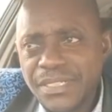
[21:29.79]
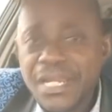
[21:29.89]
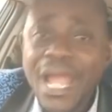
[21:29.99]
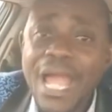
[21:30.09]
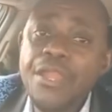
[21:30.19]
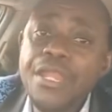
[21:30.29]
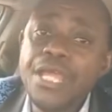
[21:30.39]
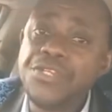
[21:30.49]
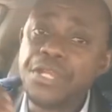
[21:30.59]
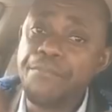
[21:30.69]
I know they
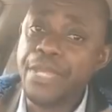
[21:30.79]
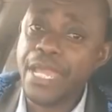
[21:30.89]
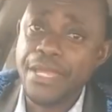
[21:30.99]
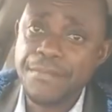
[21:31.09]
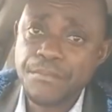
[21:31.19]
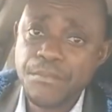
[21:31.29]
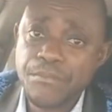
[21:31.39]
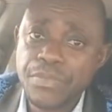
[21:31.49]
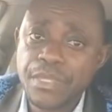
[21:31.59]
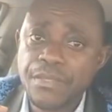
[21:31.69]
drink beer,
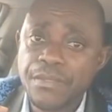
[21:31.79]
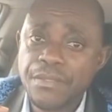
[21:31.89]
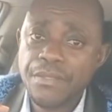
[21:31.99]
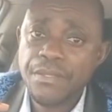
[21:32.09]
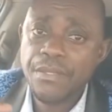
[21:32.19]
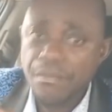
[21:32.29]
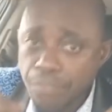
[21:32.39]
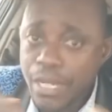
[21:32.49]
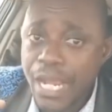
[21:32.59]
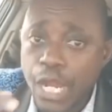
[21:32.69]

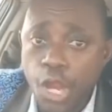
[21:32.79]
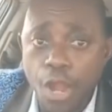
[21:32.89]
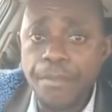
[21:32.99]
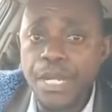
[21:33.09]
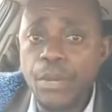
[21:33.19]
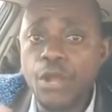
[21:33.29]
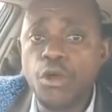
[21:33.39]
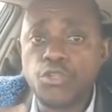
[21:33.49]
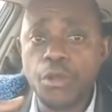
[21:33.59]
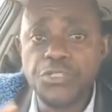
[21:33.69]
but a company will
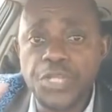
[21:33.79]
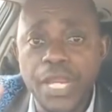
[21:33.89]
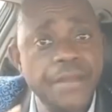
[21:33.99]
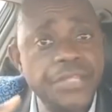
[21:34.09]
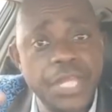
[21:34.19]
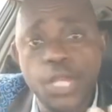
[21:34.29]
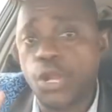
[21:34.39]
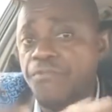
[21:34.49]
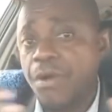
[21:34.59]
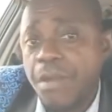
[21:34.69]
also generate
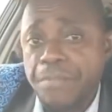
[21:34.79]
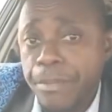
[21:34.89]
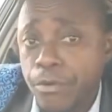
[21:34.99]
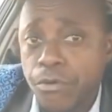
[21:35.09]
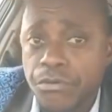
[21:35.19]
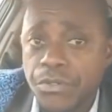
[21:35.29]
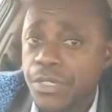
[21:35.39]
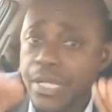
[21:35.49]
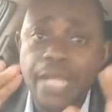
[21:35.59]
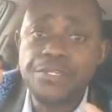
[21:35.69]
income for our people.
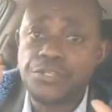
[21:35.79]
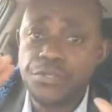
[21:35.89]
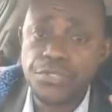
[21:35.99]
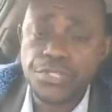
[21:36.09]
That's the truth.